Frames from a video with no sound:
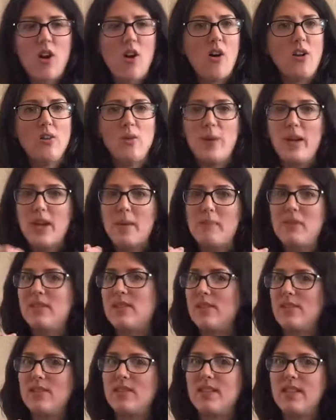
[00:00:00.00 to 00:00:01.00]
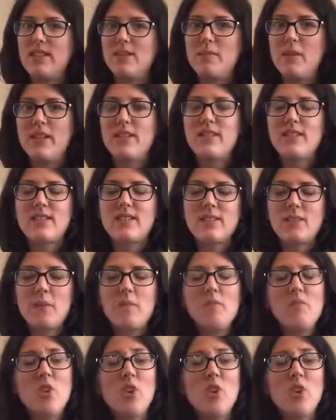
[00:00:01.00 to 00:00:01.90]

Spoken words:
all the way up until 6 months,